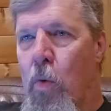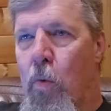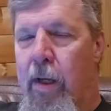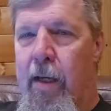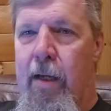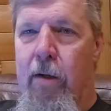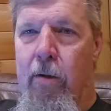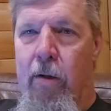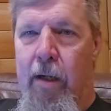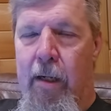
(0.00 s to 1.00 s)
we
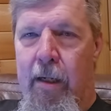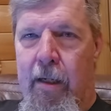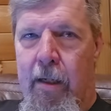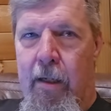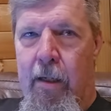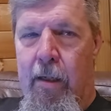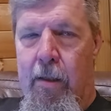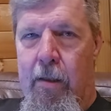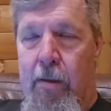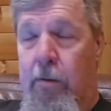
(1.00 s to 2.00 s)
hear in
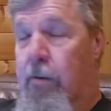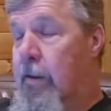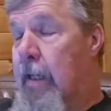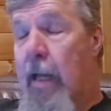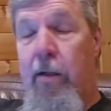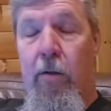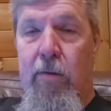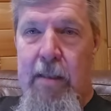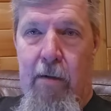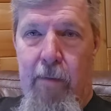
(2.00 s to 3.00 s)
God
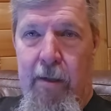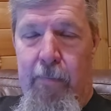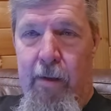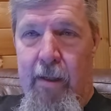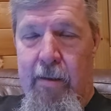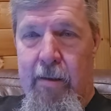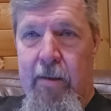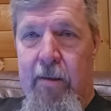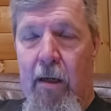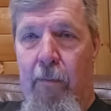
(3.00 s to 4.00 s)
knows how many
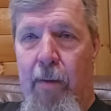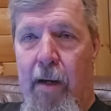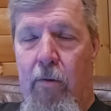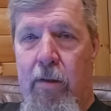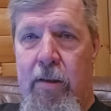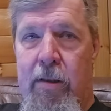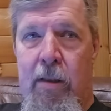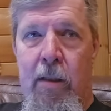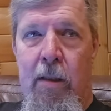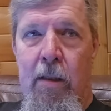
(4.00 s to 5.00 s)
places about
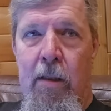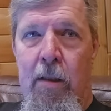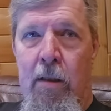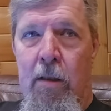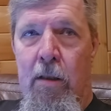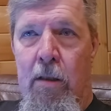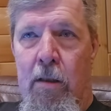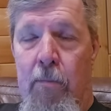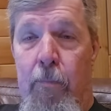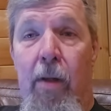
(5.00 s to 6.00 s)

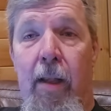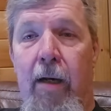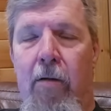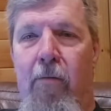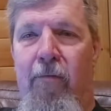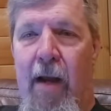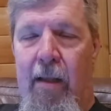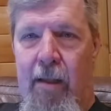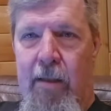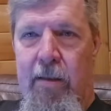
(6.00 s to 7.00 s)
political
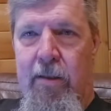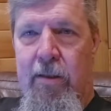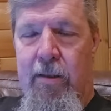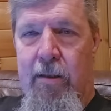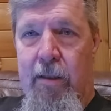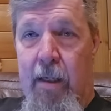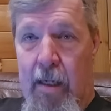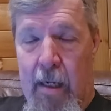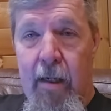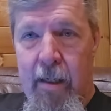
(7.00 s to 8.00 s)
violence.
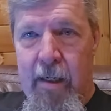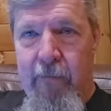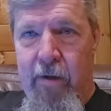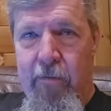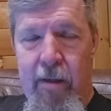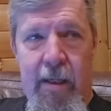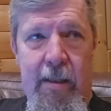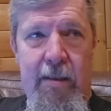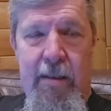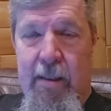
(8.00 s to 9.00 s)
And I'm going to give you
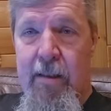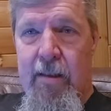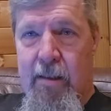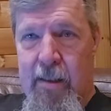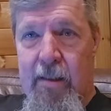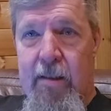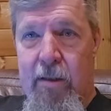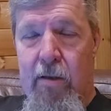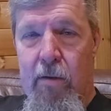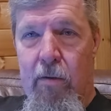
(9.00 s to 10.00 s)
this. This
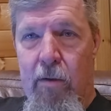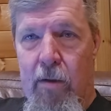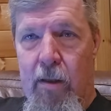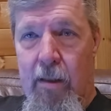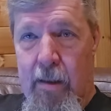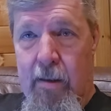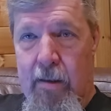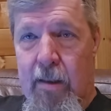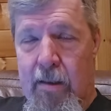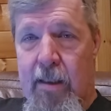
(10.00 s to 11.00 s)
this
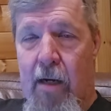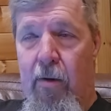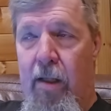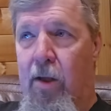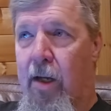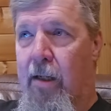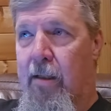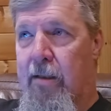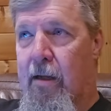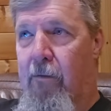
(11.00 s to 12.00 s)
is a scary thought in
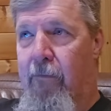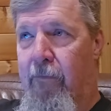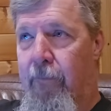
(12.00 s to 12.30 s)
itself.